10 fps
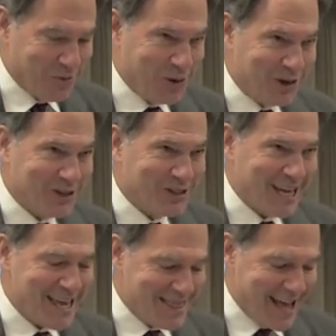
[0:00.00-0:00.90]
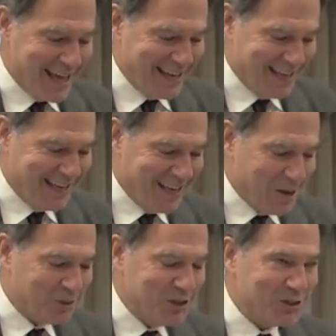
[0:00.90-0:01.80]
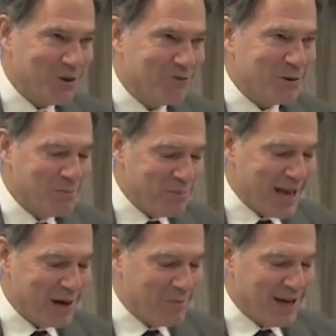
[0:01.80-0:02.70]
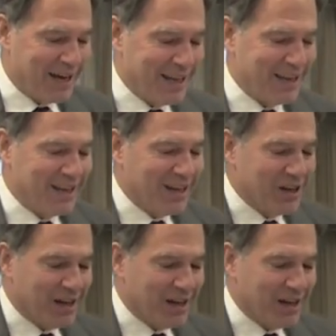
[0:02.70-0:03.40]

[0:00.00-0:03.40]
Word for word: We understand that. Please don't feel bad about it.